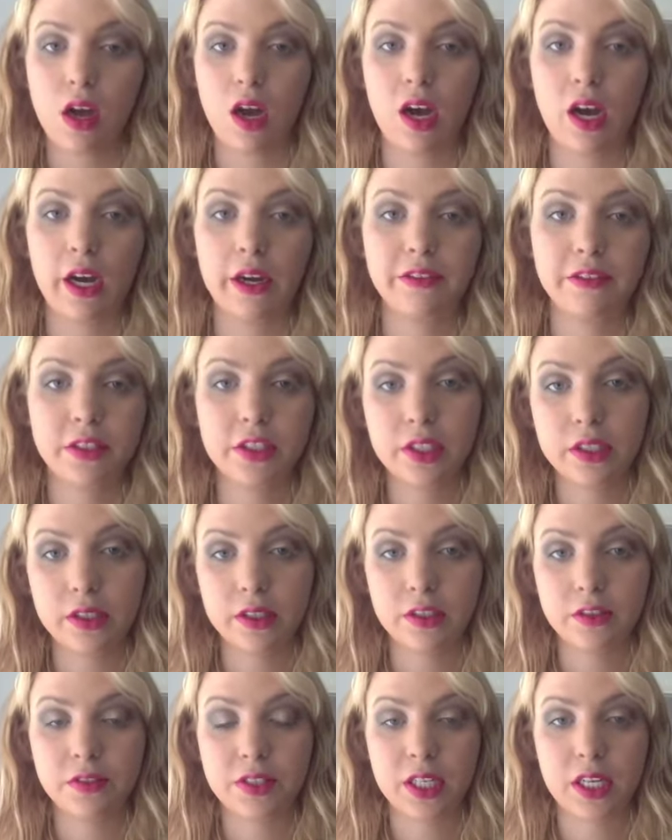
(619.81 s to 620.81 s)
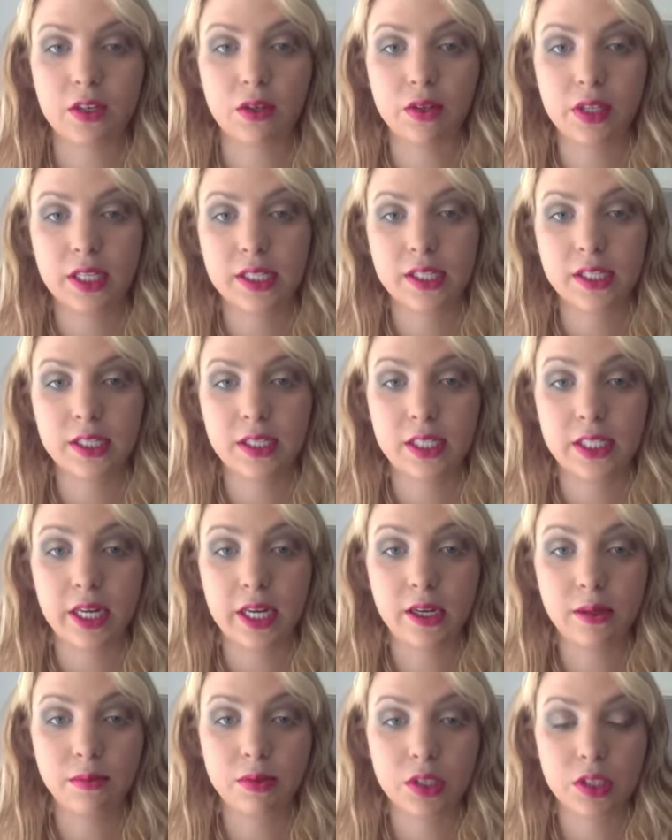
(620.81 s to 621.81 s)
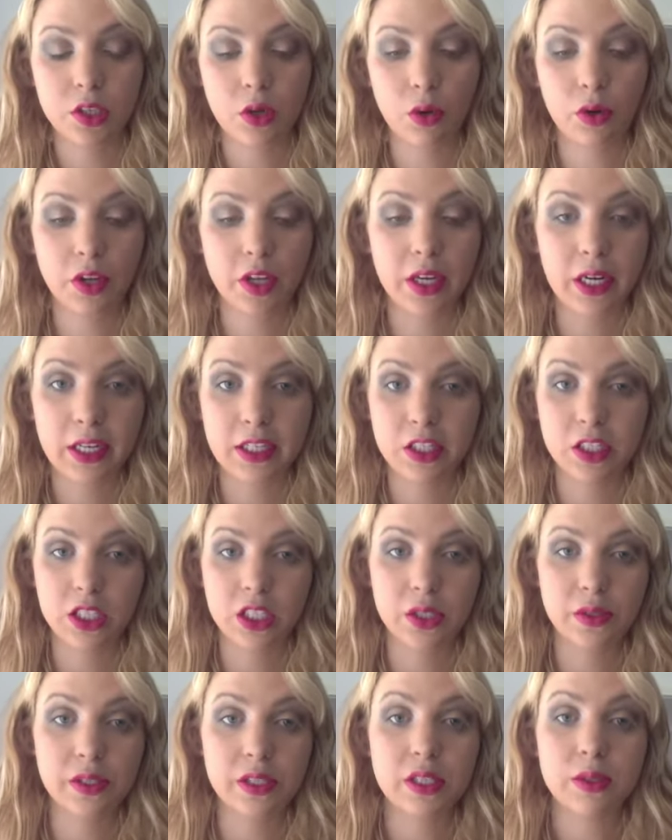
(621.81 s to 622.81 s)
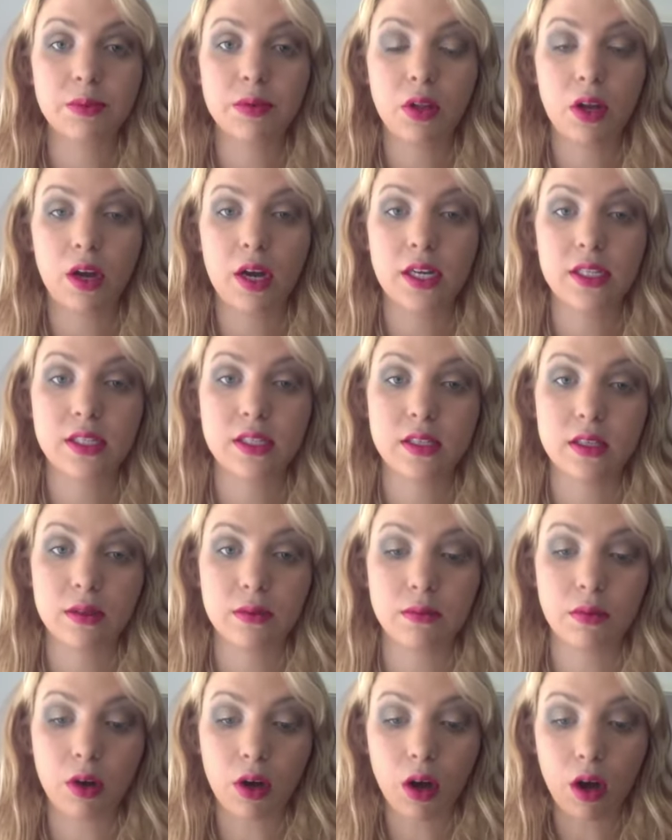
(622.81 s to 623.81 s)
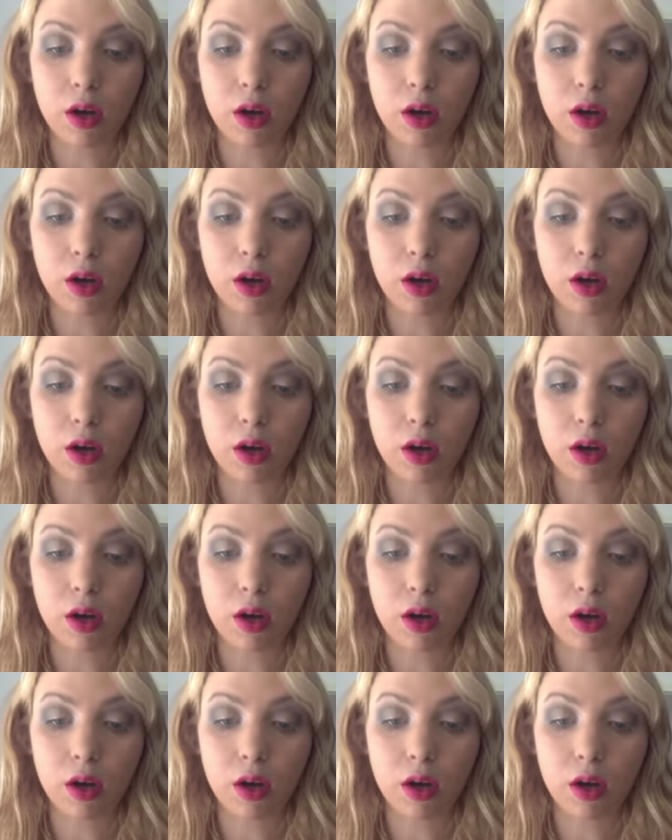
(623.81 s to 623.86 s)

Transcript: After you've done all these steps, all you need to do is apply some